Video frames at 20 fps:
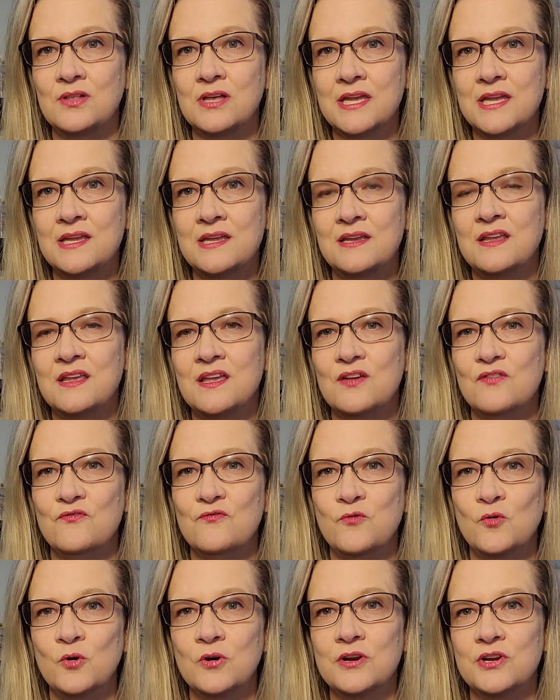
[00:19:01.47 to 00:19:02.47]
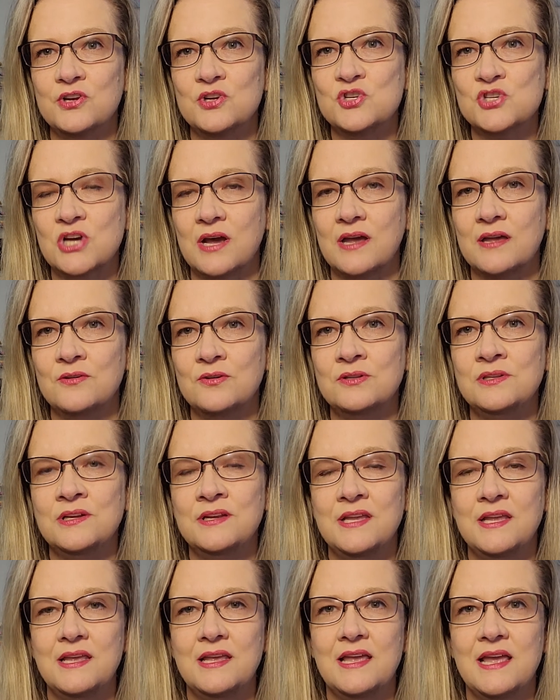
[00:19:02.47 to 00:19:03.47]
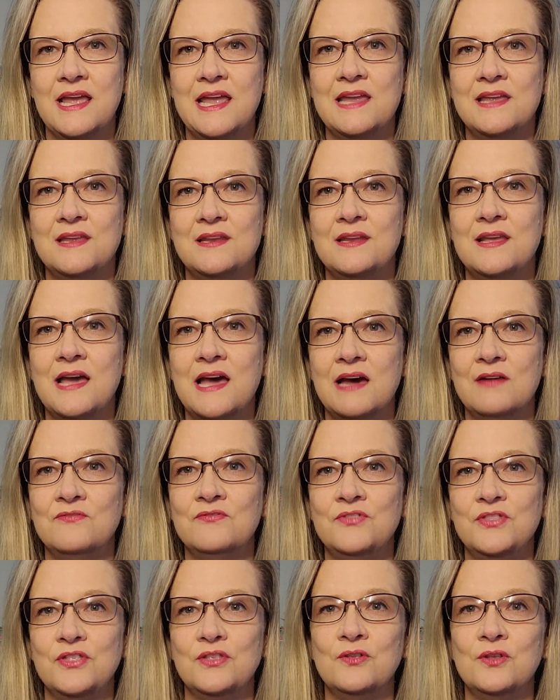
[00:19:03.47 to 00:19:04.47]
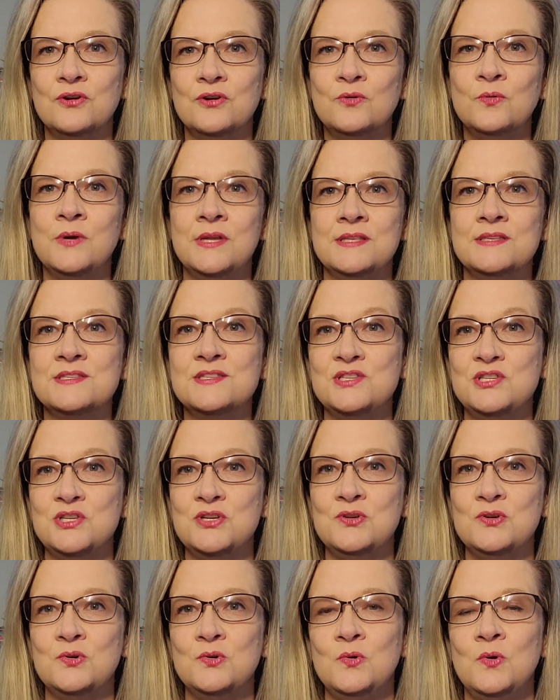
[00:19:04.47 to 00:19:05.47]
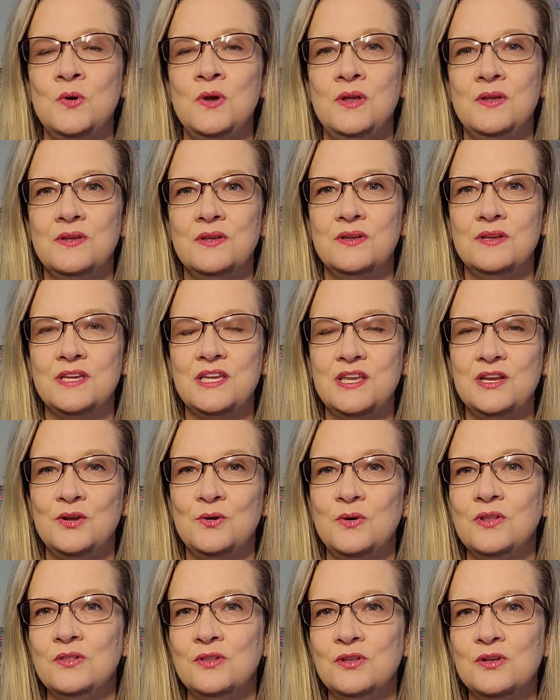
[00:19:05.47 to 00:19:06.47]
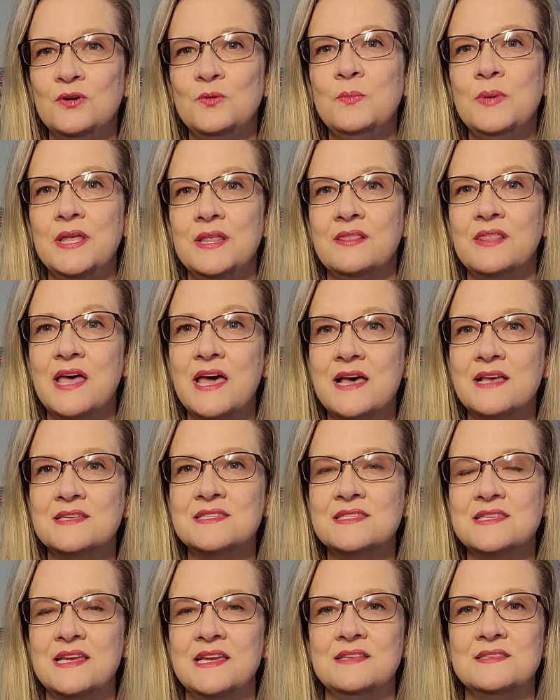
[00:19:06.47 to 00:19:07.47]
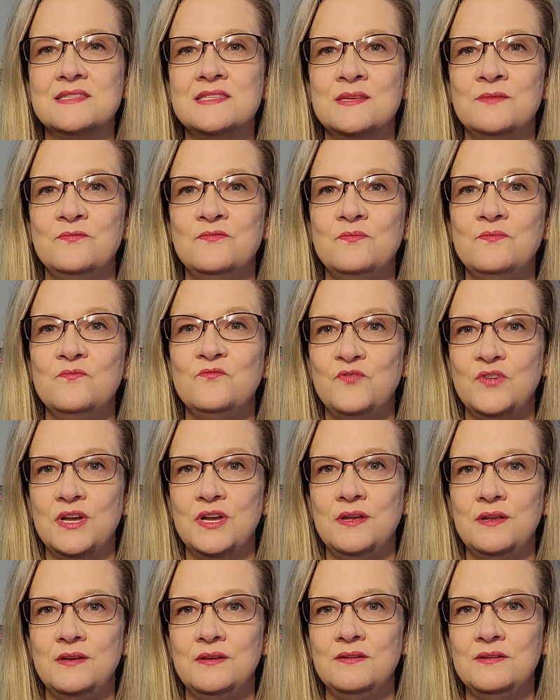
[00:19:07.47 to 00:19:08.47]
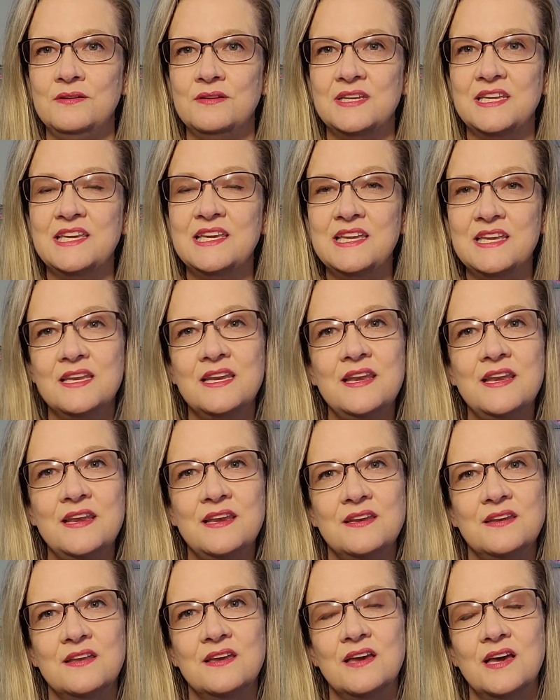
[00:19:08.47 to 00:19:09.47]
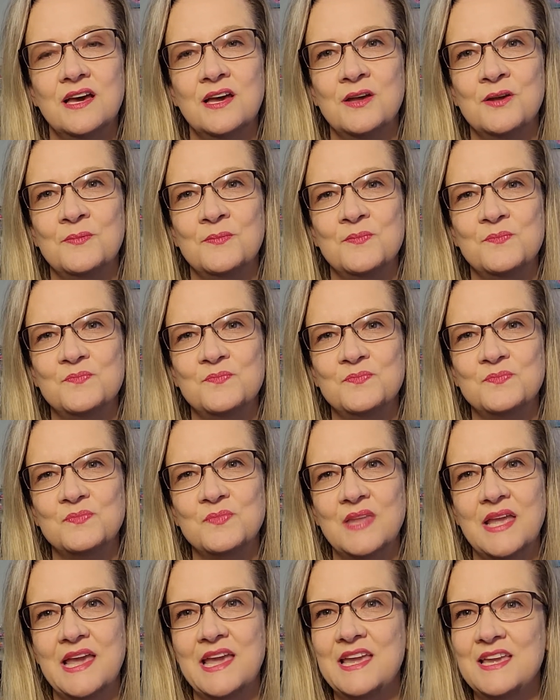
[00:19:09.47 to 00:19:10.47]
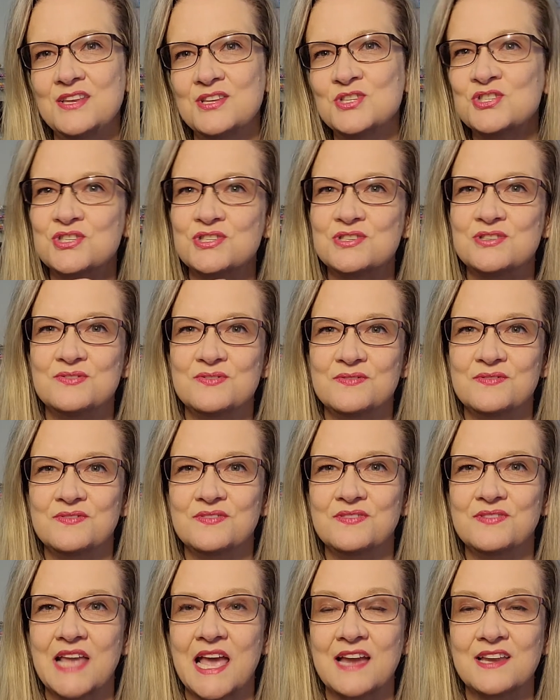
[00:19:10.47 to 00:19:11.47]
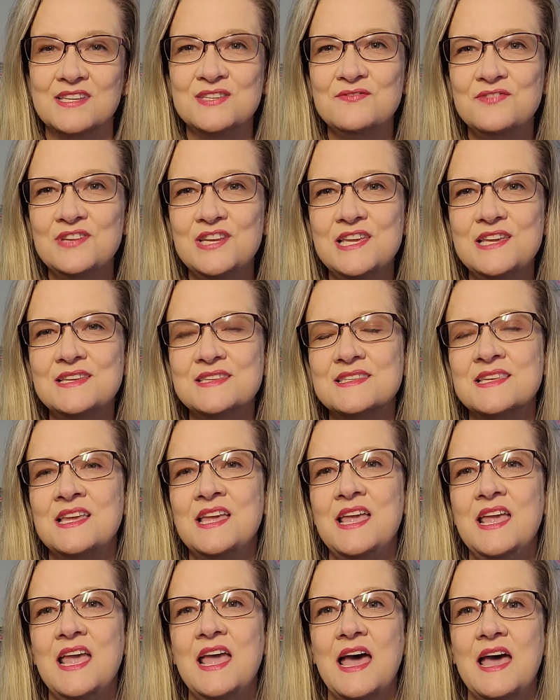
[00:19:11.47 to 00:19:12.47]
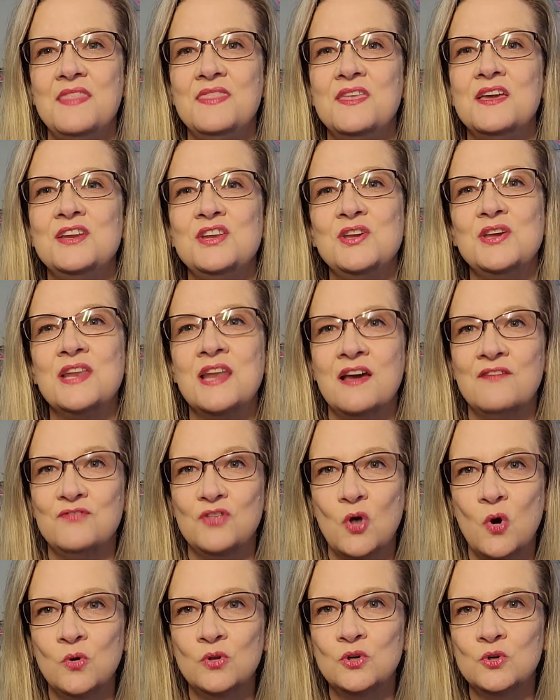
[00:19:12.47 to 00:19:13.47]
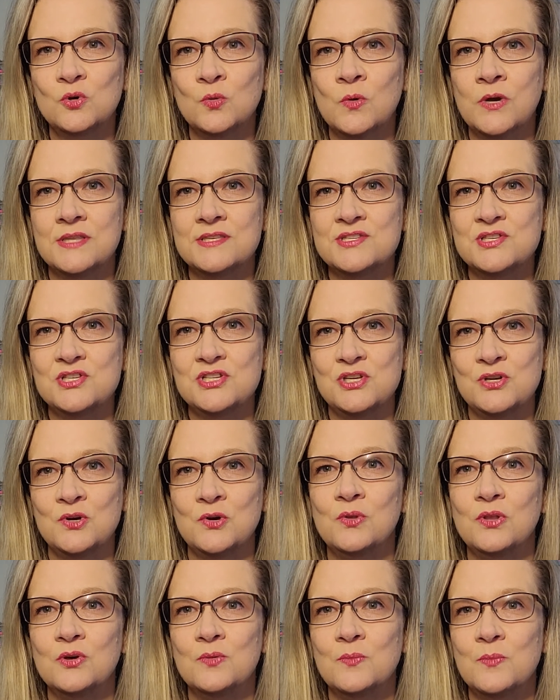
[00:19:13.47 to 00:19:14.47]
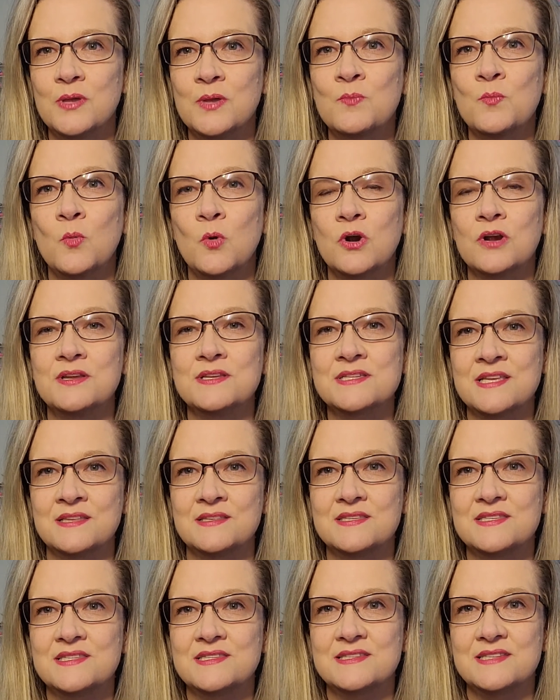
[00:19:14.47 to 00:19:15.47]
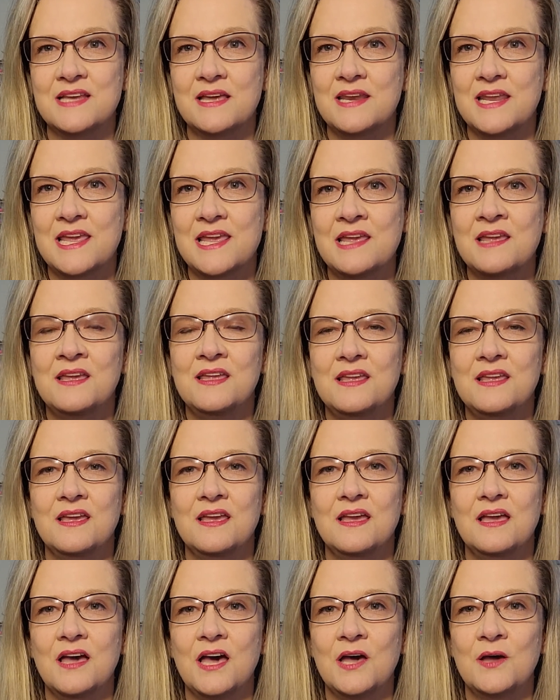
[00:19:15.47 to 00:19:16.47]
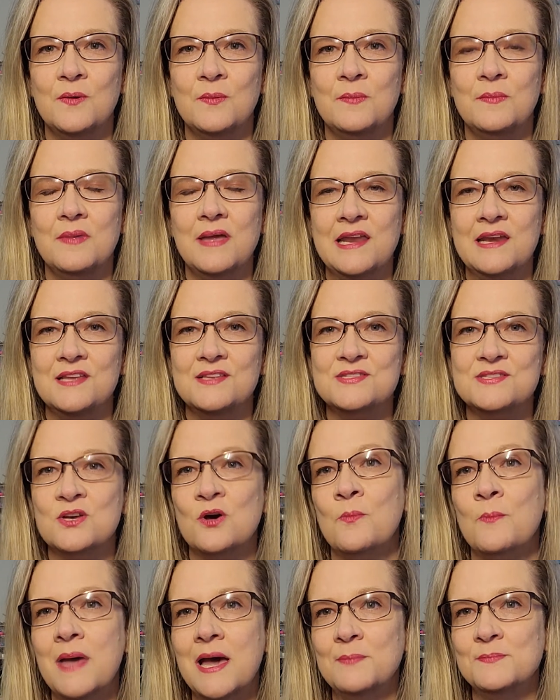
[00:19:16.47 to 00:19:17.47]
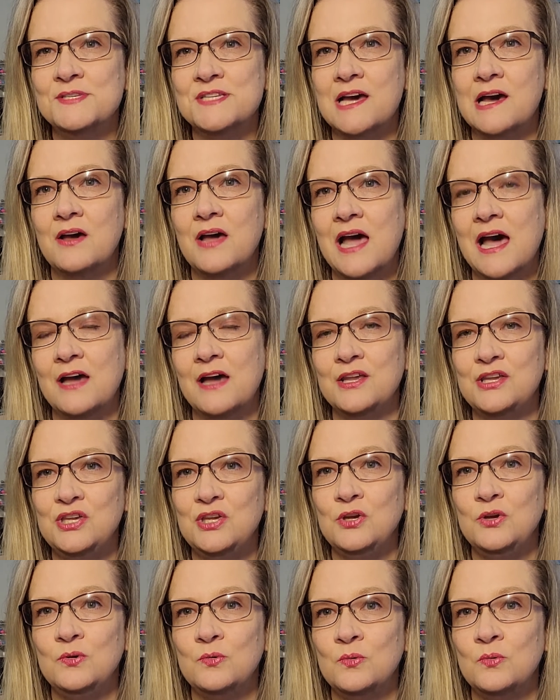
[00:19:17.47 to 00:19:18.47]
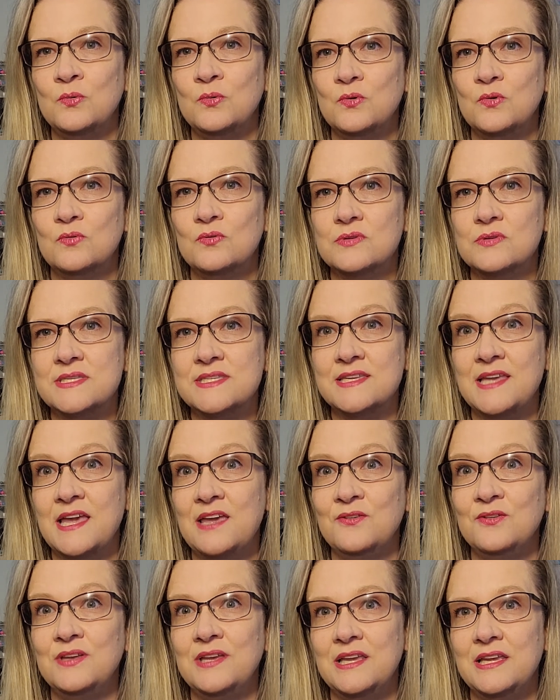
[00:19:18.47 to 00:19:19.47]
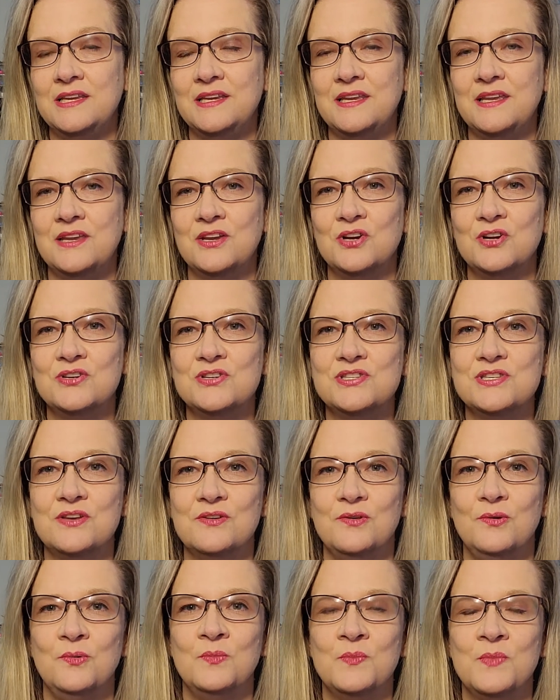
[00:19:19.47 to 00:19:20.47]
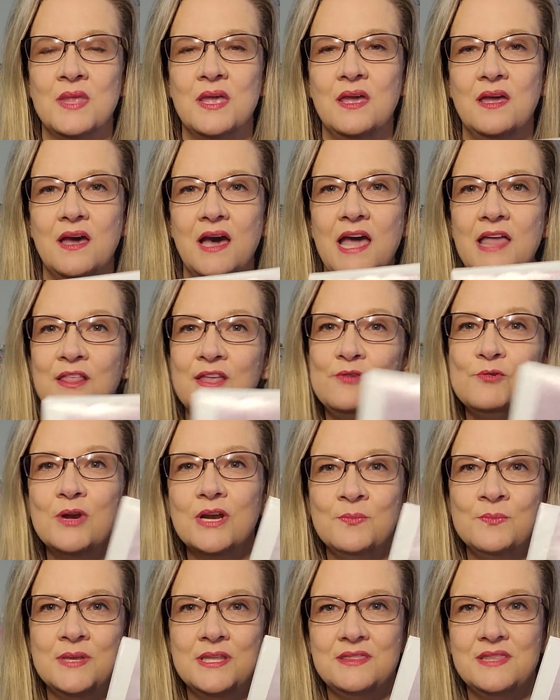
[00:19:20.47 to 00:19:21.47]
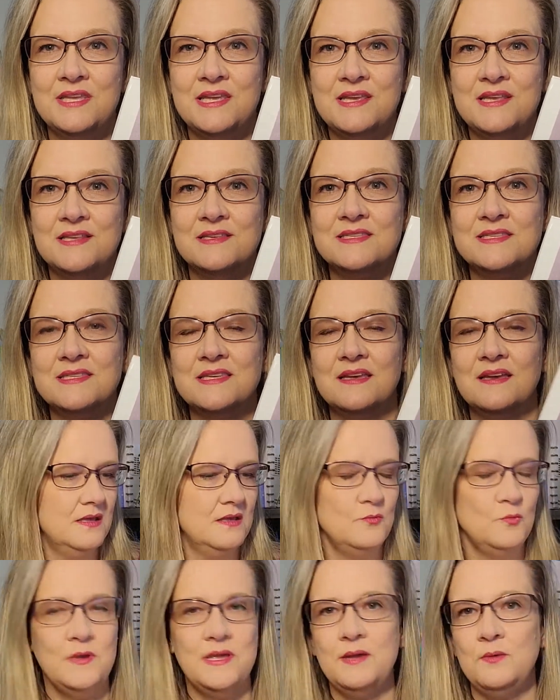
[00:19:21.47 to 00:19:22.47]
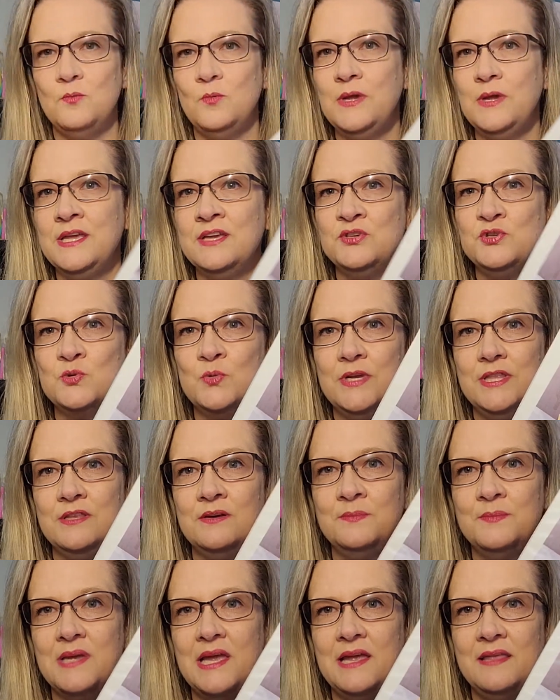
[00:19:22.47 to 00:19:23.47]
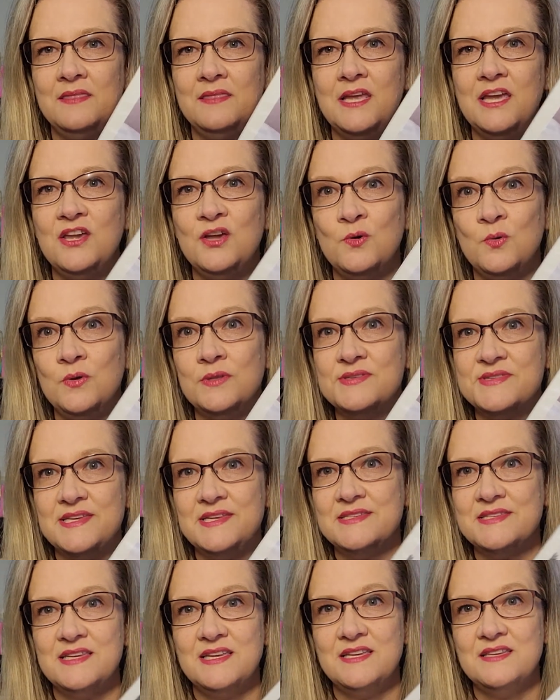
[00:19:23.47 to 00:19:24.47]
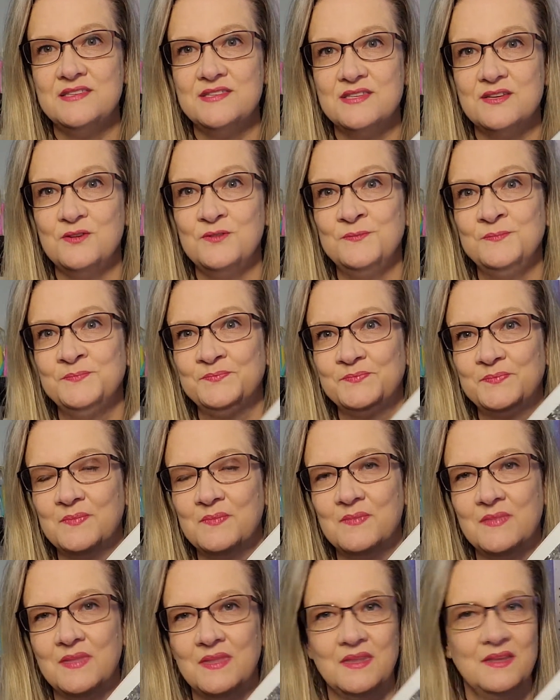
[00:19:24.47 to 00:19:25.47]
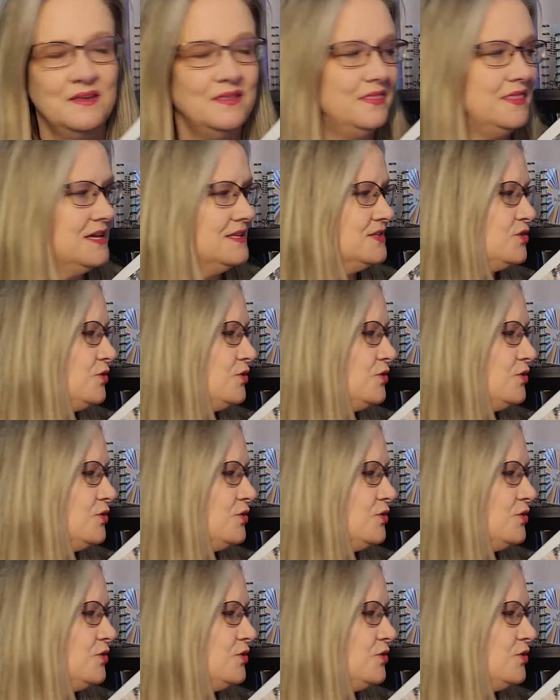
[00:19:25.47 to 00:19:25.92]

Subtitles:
it for your child and have the little ones do, a little bit less and some fun kid aged activities. And then you can have the older ones do a little bit more intense study. And it's all mapped out how you scale it in here. So highly recommend these. We enjoy them, and they go with CC, so that's